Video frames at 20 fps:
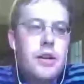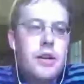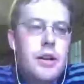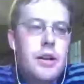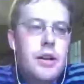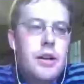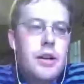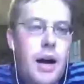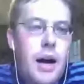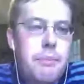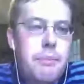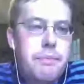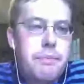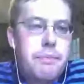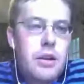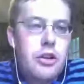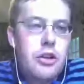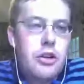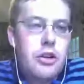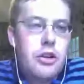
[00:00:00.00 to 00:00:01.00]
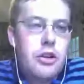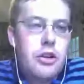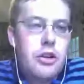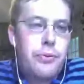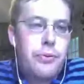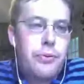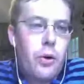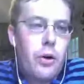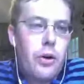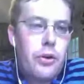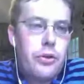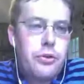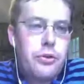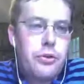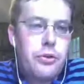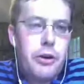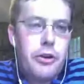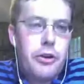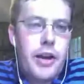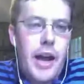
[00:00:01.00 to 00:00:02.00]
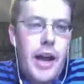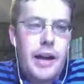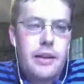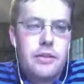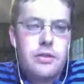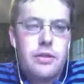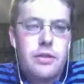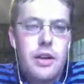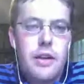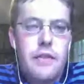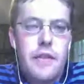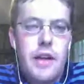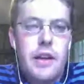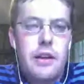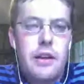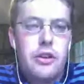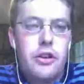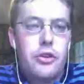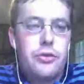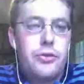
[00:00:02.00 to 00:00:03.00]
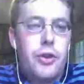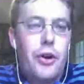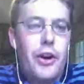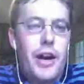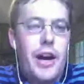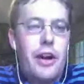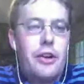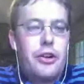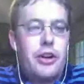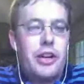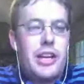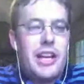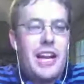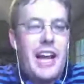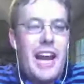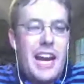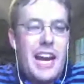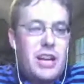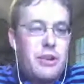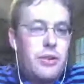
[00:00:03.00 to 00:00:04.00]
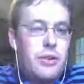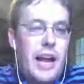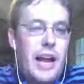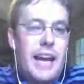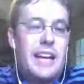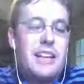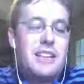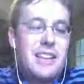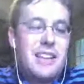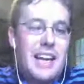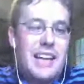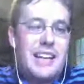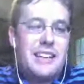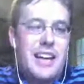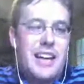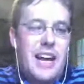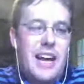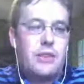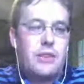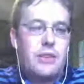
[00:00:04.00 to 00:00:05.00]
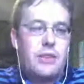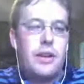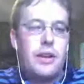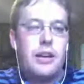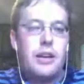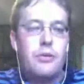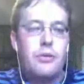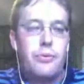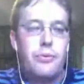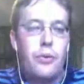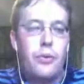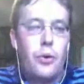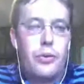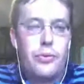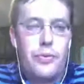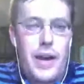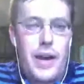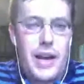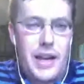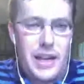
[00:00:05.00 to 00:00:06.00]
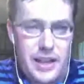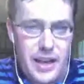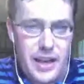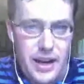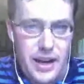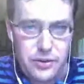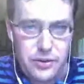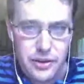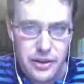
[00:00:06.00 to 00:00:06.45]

You're going to get 4 spear attacks, and then you're starting out. You're going to get 8 leg attacks and 4 fang attacks.